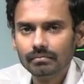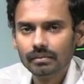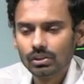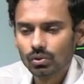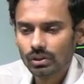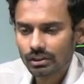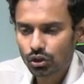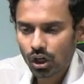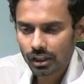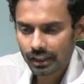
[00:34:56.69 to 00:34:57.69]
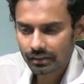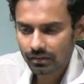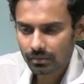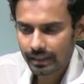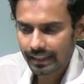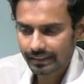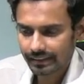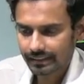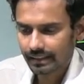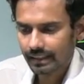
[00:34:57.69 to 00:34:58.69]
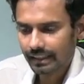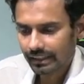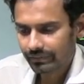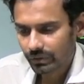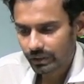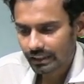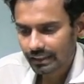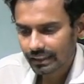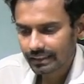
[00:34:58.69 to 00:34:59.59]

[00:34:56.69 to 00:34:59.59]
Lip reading: So the short trick will be like this. If you increase